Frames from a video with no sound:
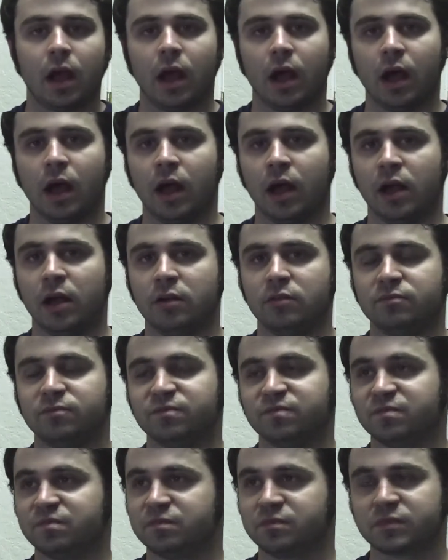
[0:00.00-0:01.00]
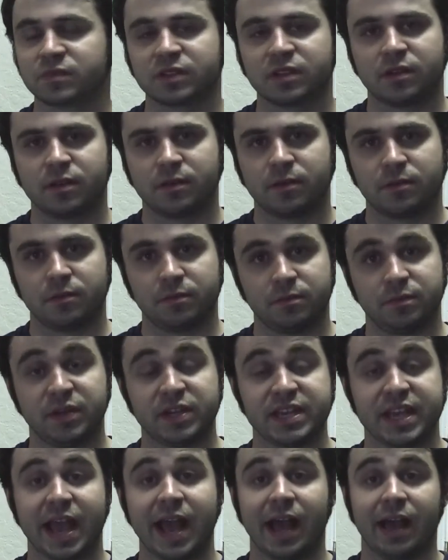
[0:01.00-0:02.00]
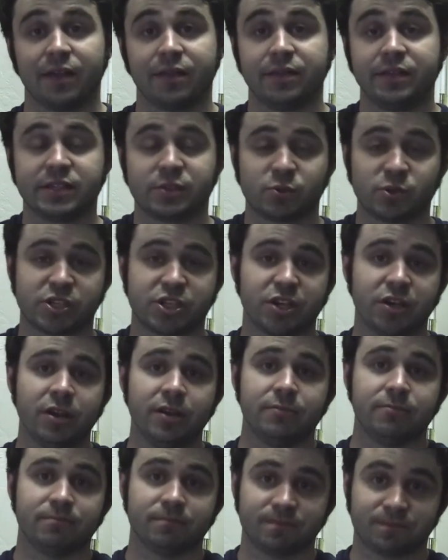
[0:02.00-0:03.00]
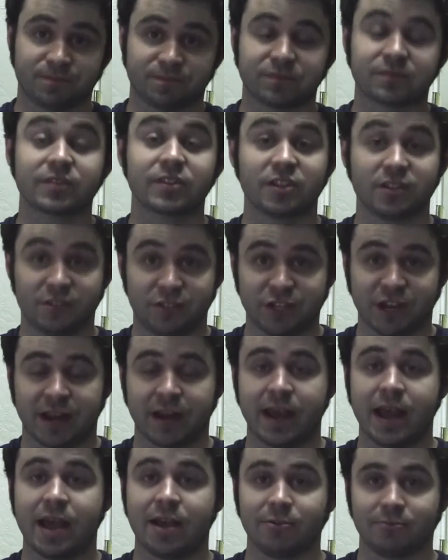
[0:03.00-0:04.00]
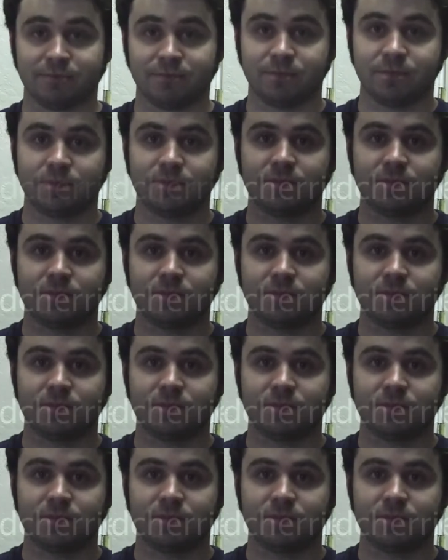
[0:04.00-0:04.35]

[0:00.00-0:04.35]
But yeah, this was good. Check it out.